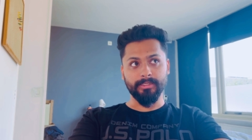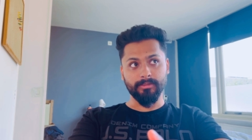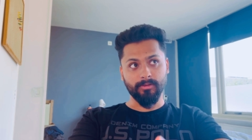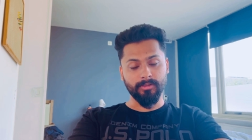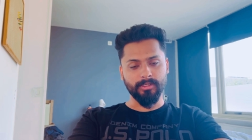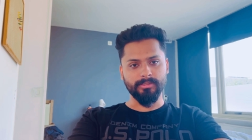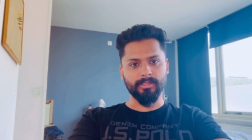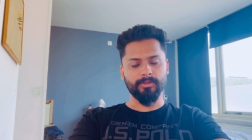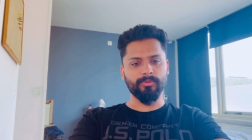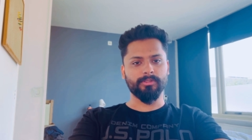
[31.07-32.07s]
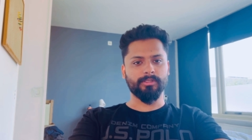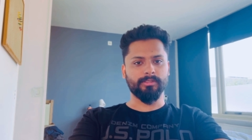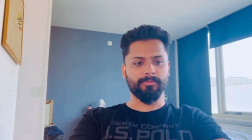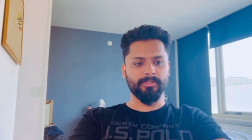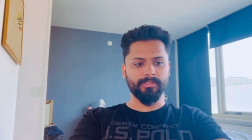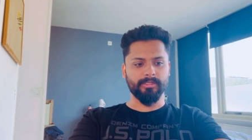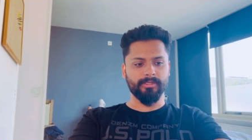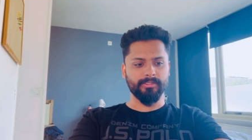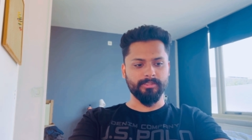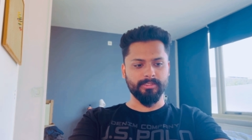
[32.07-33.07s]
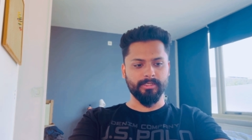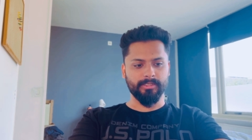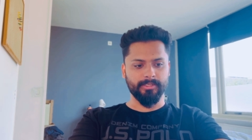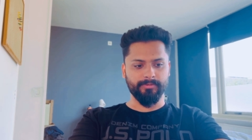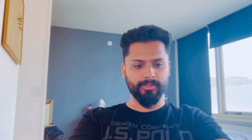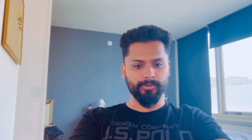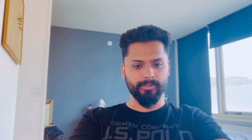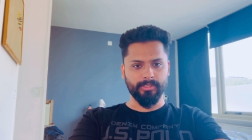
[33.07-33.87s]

thought I'll start with the secret agent charan video.